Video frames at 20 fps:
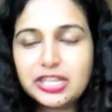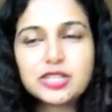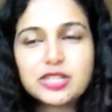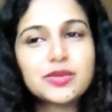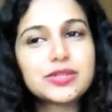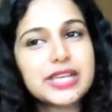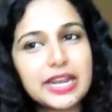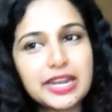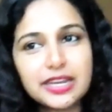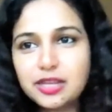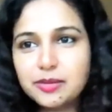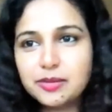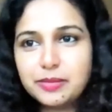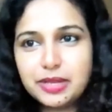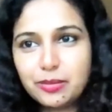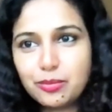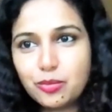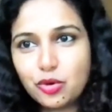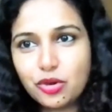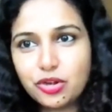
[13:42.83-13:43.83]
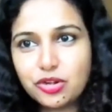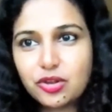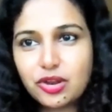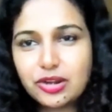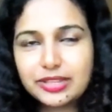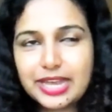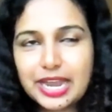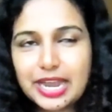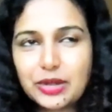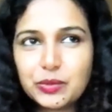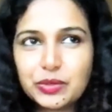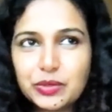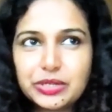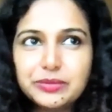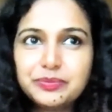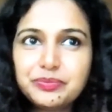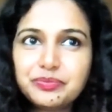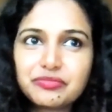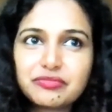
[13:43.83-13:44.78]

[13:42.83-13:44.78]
This was another billboard, not that one.